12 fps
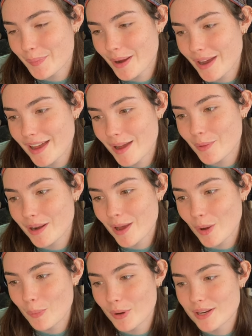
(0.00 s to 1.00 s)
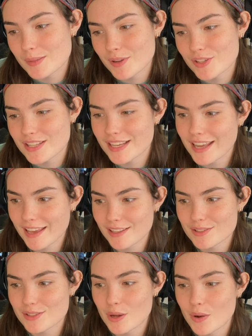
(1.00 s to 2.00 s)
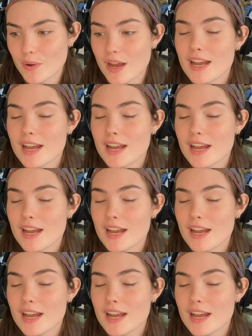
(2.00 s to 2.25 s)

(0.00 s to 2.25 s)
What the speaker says: but I want to help her as much as I can. So,